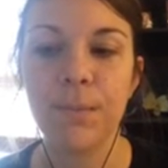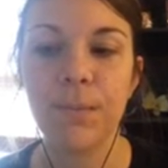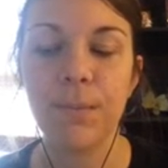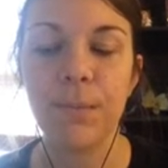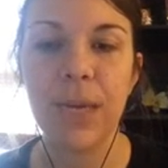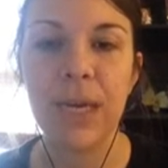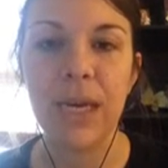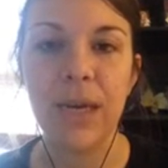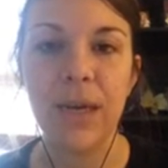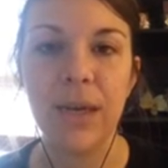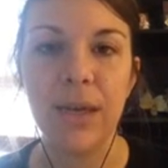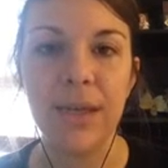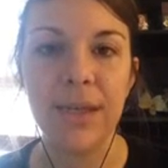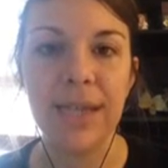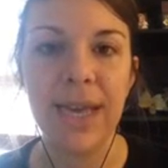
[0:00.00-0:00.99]

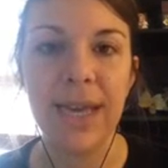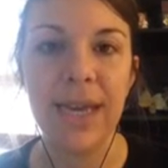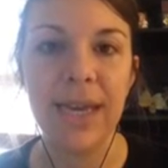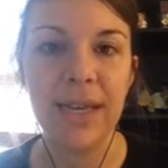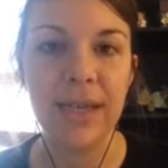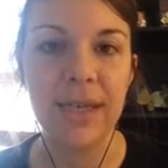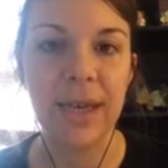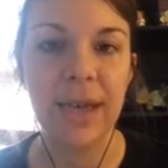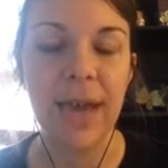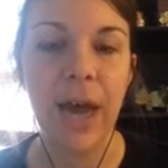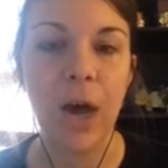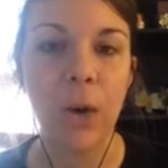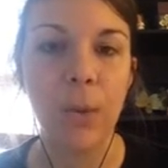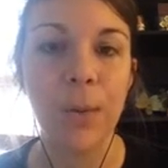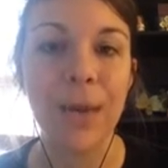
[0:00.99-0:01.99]
because it is going to
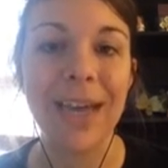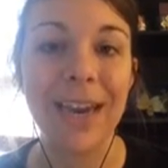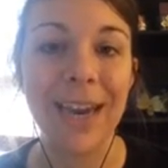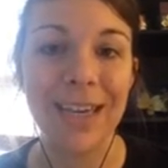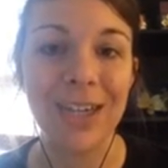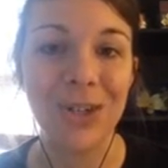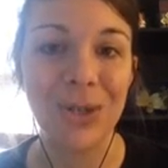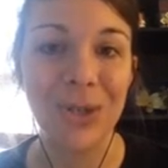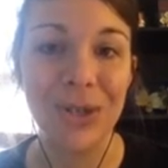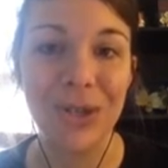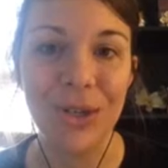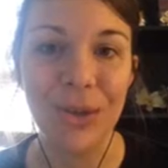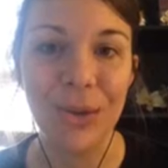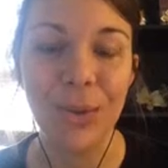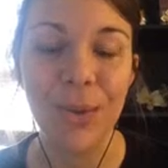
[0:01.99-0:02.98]
help connect you to
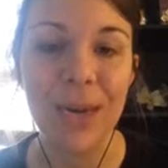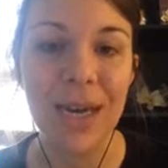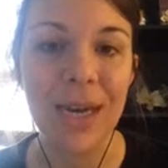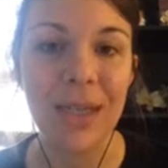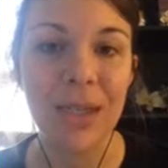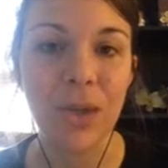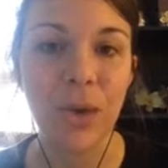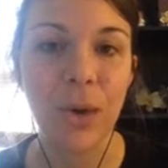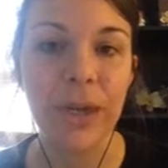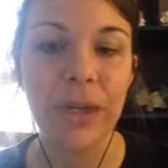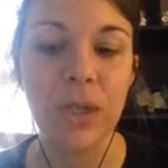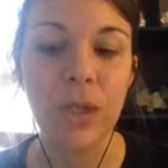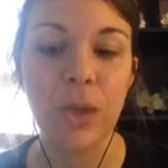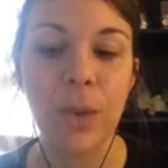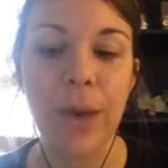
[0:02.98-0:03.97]
you, and it's going
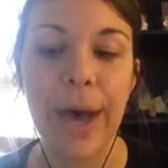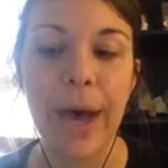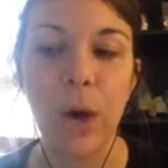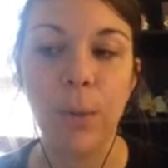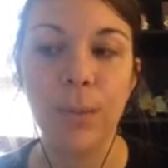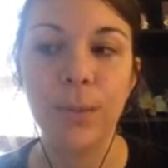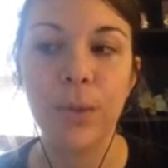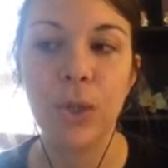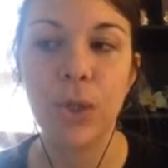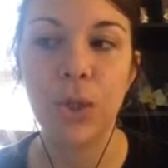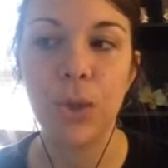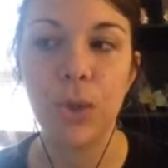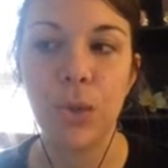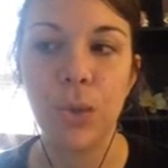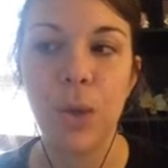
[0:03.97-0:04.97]
to help
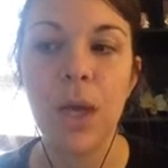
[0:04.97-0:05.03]
to